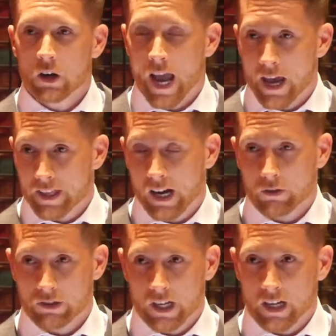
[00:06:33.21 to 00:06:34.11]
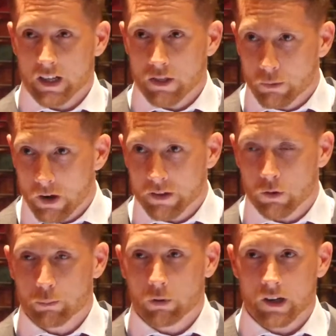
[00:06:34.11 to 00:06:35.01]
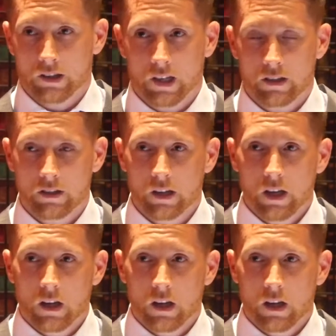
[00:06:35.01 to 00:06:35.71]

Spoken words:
at the outset and throughout the whole process